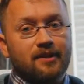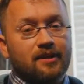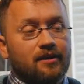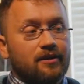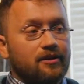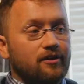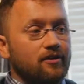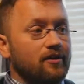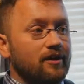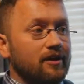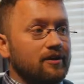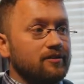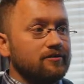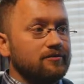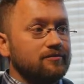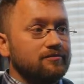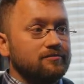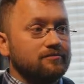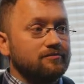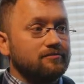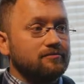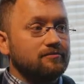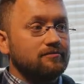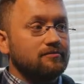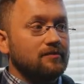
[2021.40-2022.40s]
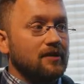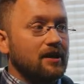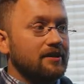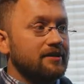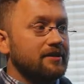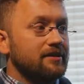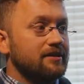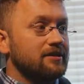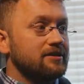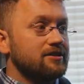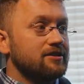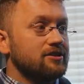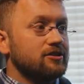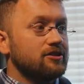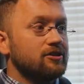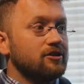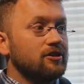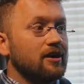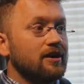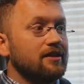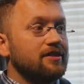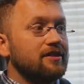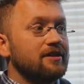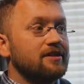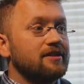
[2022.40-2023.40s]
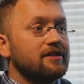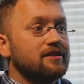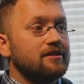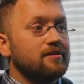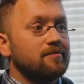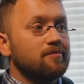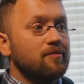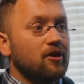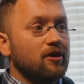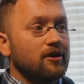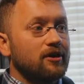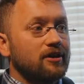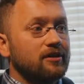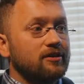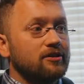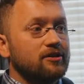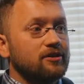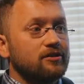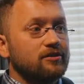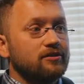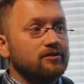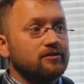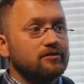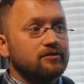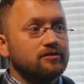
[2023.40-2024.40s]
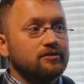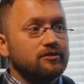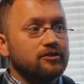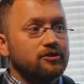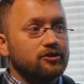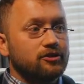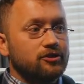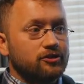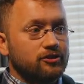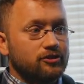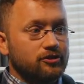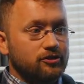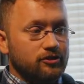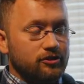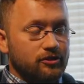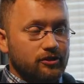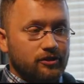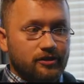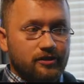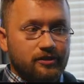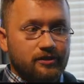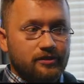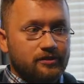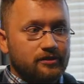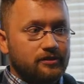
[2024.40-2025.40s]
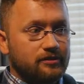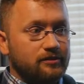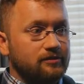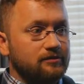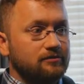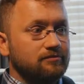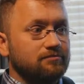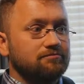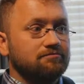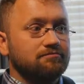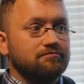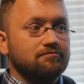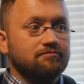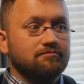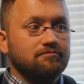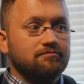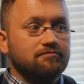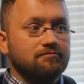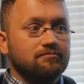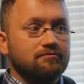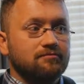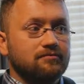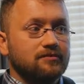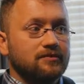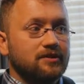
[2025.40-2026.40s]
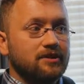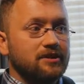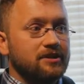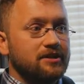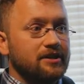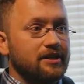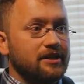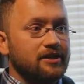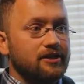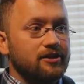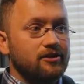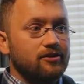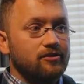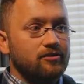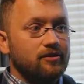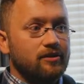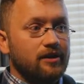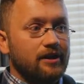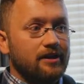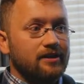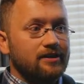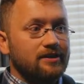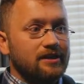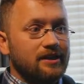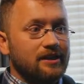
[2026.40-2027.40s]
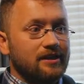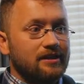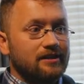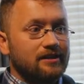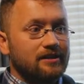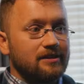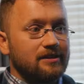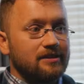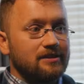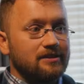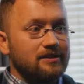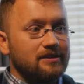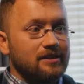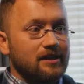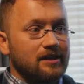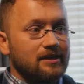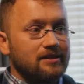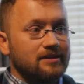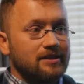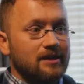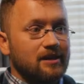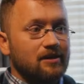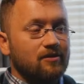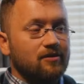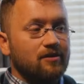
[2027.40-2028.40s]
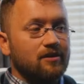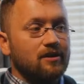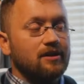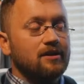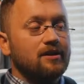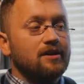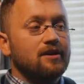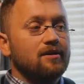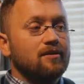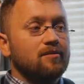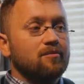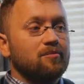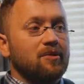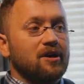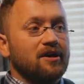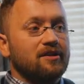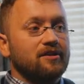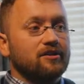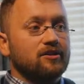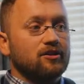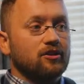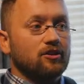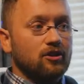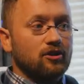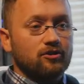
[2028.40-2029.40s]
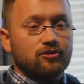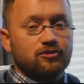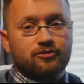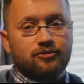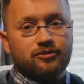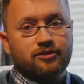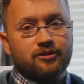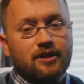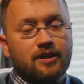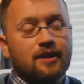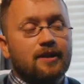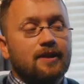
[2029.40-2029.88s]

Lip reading: I think this is good. I think that the market should continue and take these guys out by the close.